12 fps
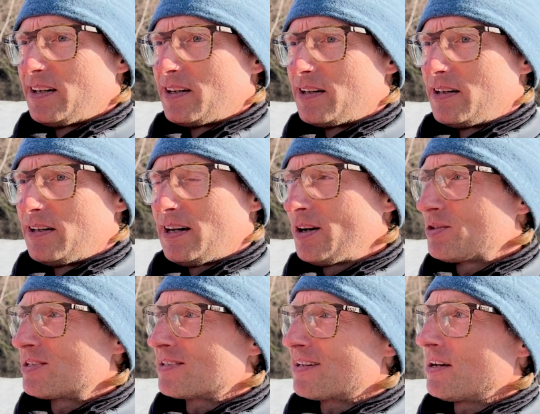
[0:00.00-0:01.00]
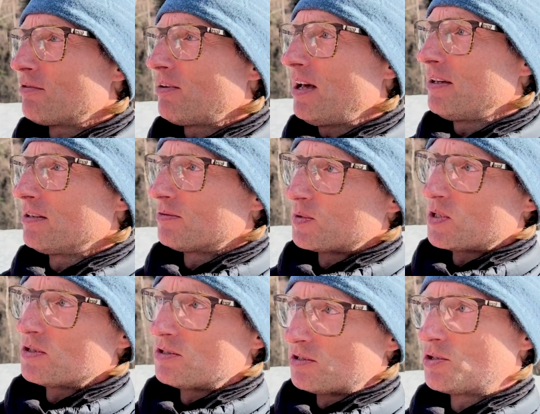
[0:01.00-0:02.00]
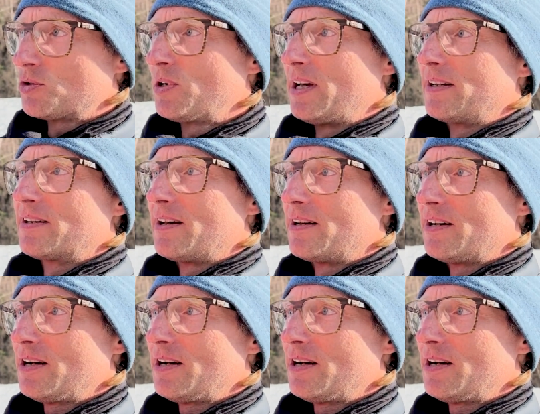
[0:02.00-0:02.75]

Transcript: how is this glider flying? It's because it's a two-line glider.